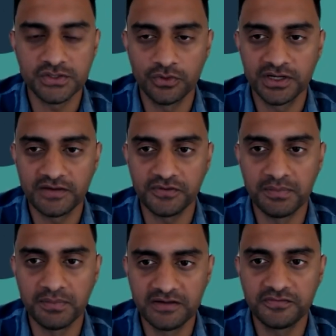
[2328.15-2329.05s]
So we're definitely
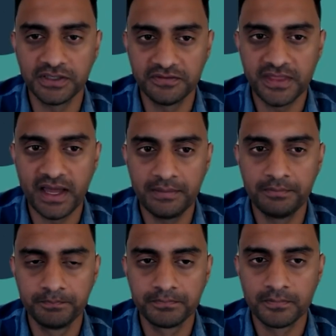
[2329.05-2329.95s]
mindful of that.
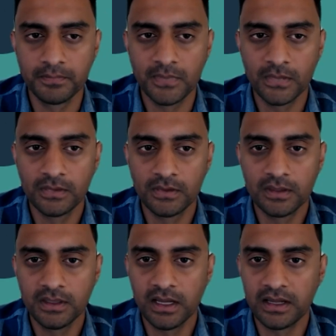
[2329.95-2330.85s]

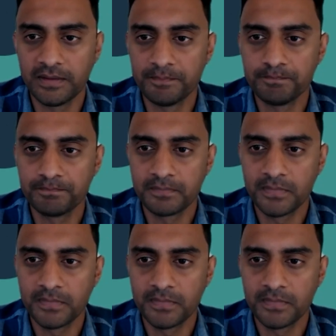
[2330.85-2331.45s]
Um,